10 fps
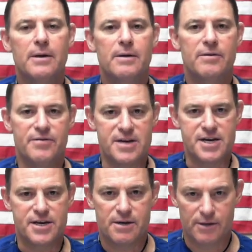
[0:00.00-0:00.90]

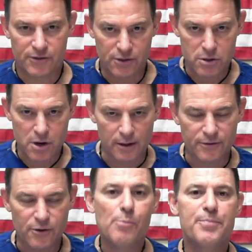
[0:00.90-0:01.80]
The so-called
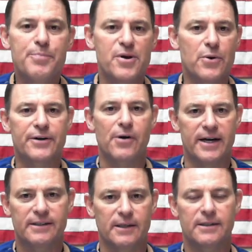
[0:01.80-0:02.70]
opioid
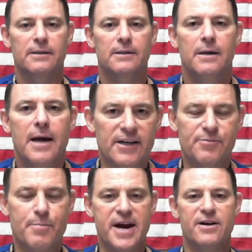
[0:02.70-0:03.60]
crisis
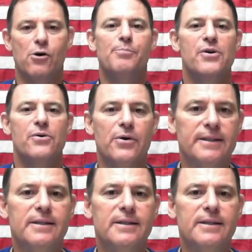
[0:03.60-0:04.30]
has made opioids